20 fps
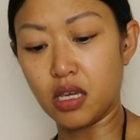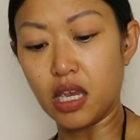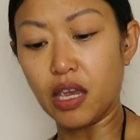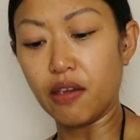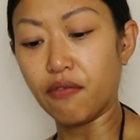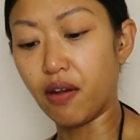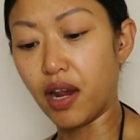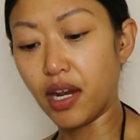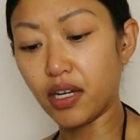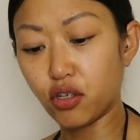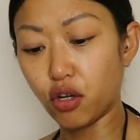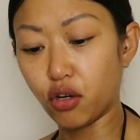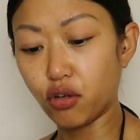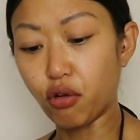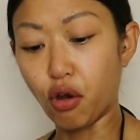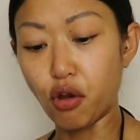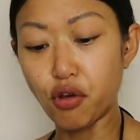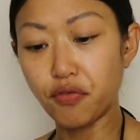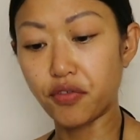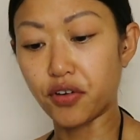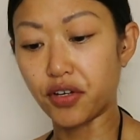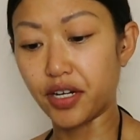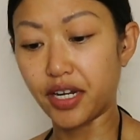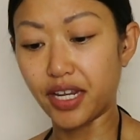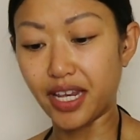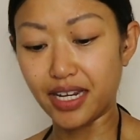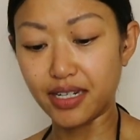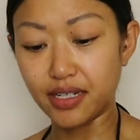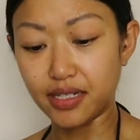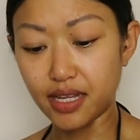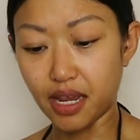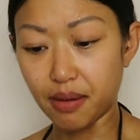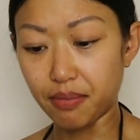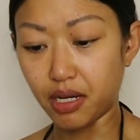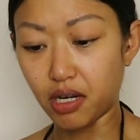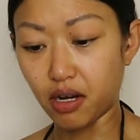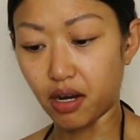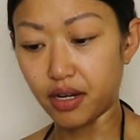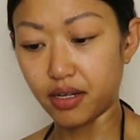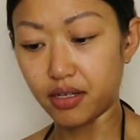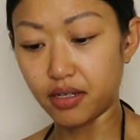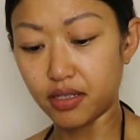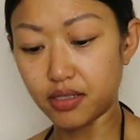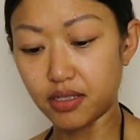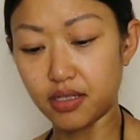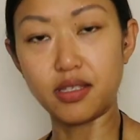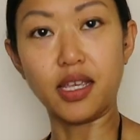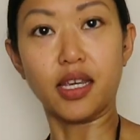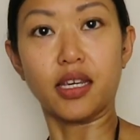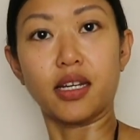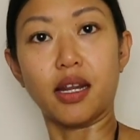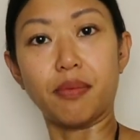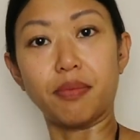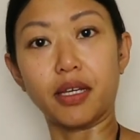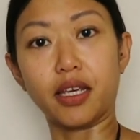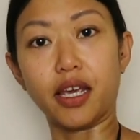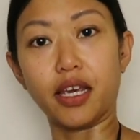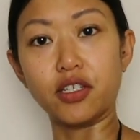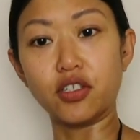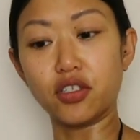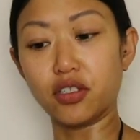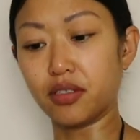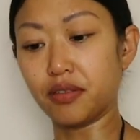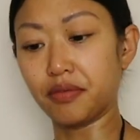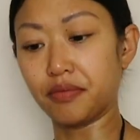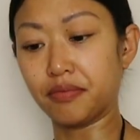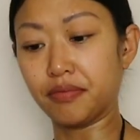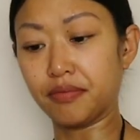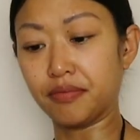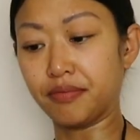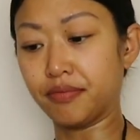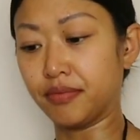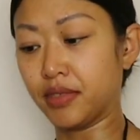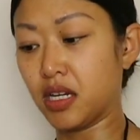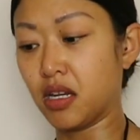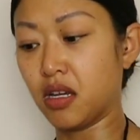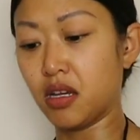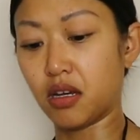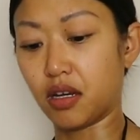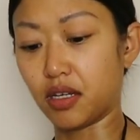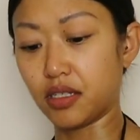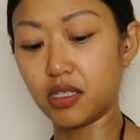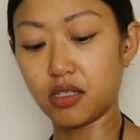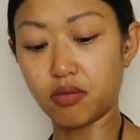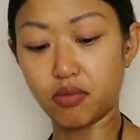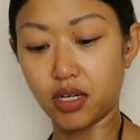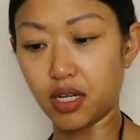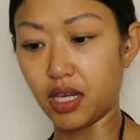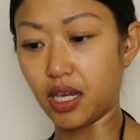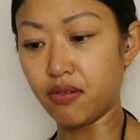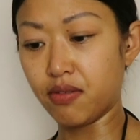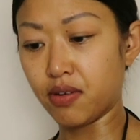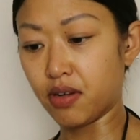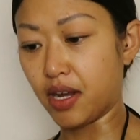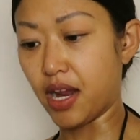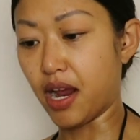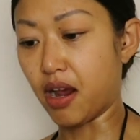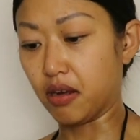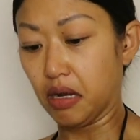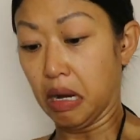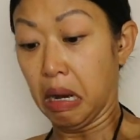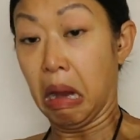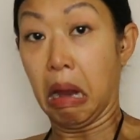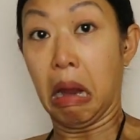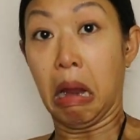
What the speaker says: if I go over it again, does that mean it's a second application? I just want to even it out.